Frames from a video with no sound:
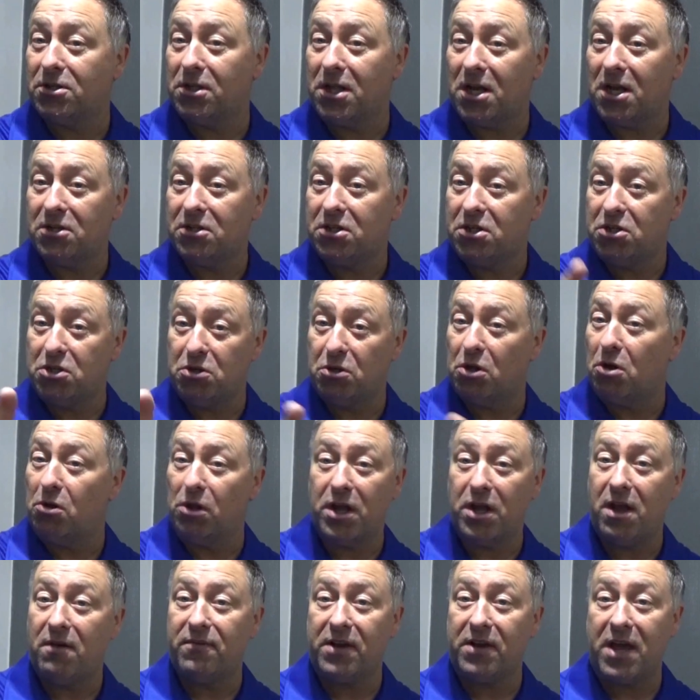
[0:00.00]
and lasses, you'll
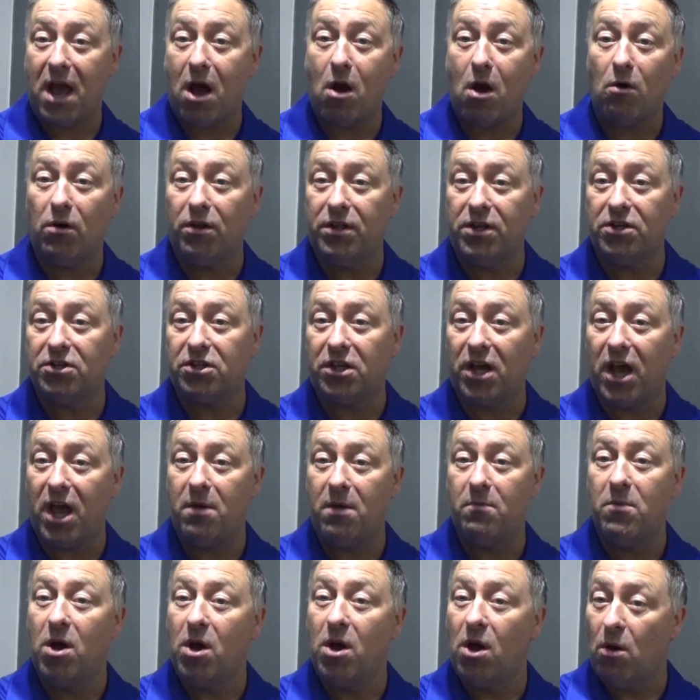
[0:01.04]
only ever get out of this
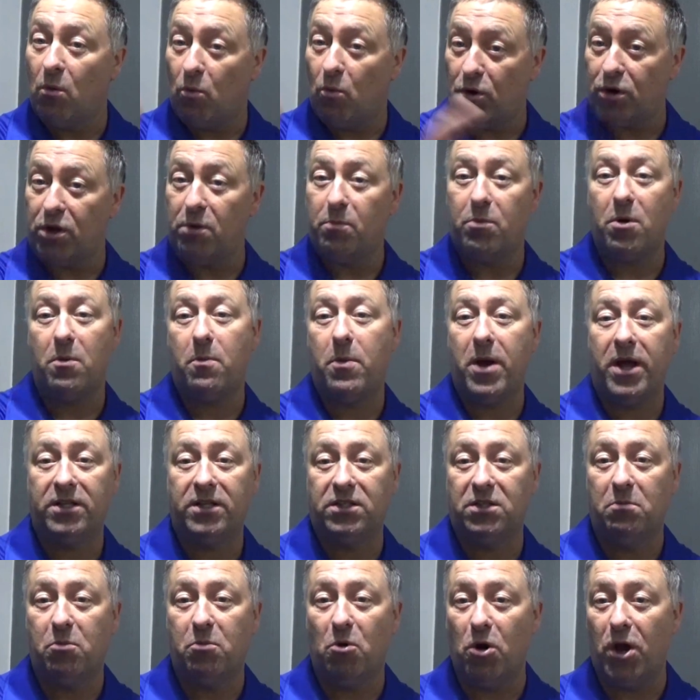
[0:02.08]
game what you're prepared
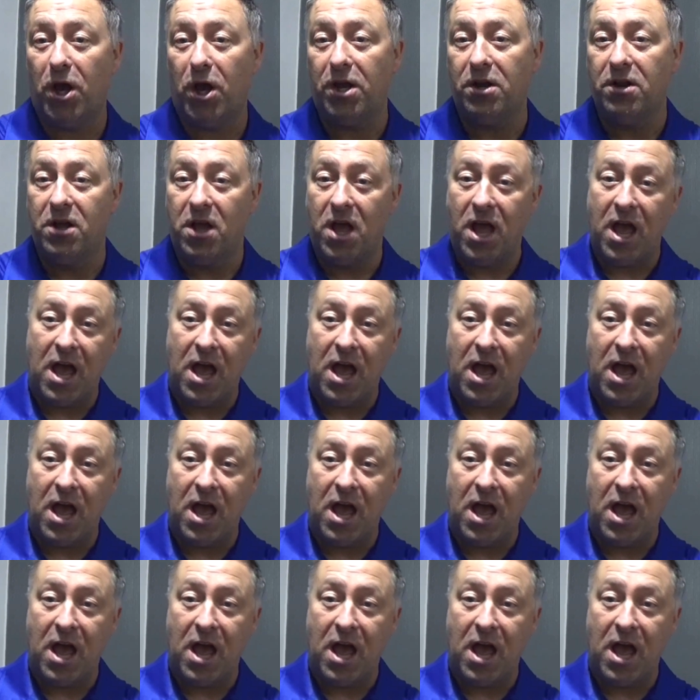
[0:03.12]
to put in.